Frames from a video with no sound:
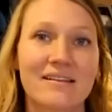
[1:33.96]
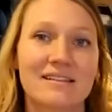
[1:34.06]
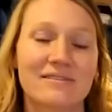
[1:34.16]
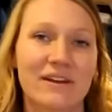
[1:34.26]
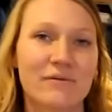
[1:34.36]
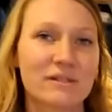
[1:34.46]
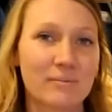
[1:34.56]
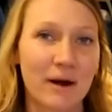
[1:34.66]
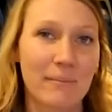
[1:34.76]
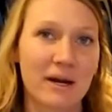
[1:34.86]
This van was
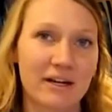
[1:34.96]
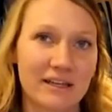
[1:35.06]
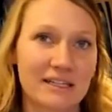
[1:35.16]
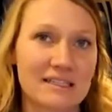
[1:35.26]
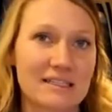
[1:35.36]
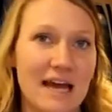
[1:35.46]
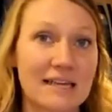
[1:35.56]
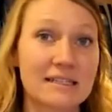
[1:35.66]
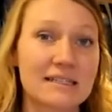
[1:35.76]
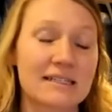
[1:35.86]
primarily
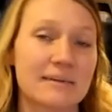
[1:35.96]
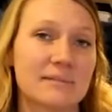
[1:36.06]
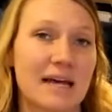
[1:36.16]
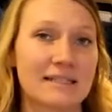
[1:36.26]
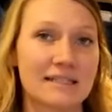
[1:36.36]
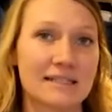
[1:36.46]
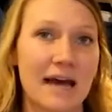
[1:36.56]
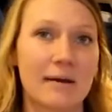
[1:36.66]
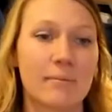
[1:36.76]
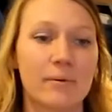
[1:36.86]
designed to sleep side to
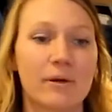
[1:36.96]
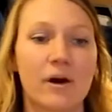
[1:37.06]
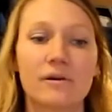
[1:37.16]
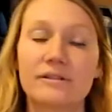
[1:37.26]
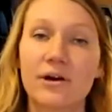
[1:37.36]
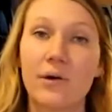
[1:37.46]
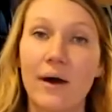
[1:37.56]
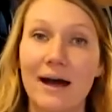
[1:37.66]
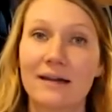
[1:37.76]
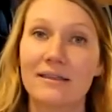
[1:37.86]
side, but we also
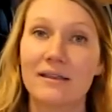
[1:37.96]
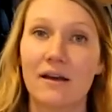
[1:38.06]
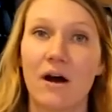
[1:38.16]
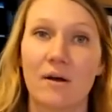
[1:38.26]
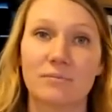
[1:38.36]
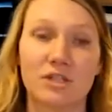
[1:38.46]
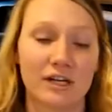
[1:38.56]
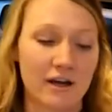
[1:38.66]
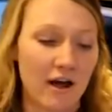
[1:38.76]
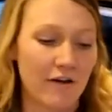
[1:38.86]
added the
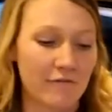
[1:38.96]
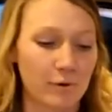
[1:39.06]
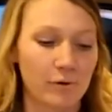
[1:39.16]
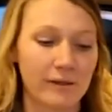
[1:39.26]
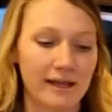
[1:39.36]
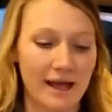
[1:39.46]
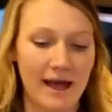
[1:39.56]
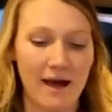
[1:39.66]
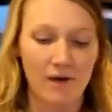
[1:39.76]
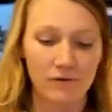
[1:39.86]
option of pulling
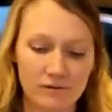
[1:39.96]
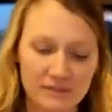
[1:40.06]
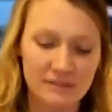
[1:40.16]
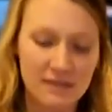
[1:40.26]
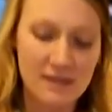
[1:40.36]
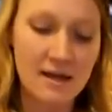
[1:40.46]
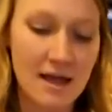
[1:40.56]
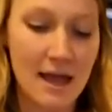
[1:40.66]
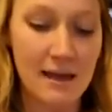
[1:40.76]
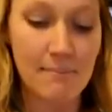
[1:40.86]
out
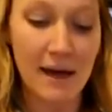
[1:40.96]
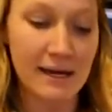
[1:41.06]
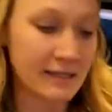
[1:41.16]
a bed